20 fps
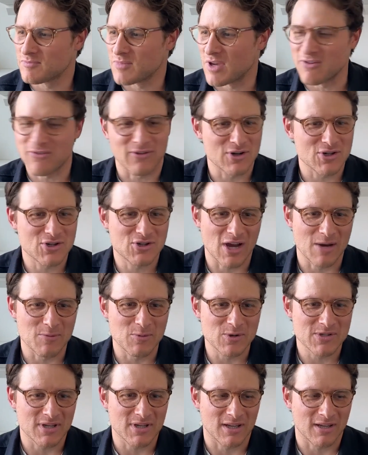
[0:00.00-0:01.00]
My first job
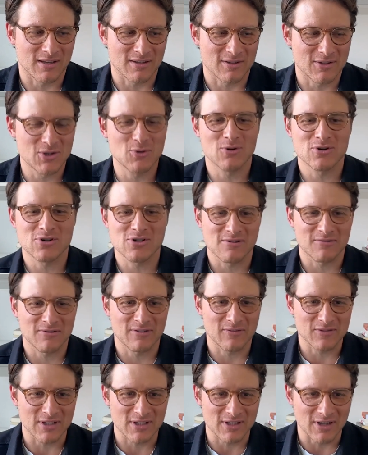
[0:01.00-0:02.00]
was a
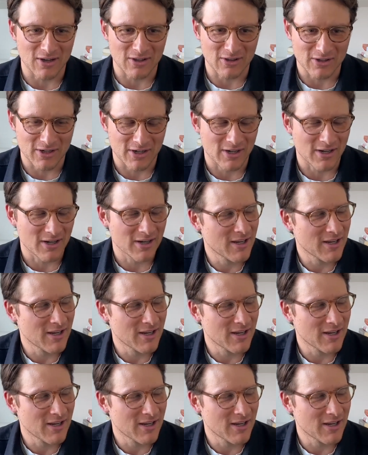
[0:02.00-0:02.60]
$250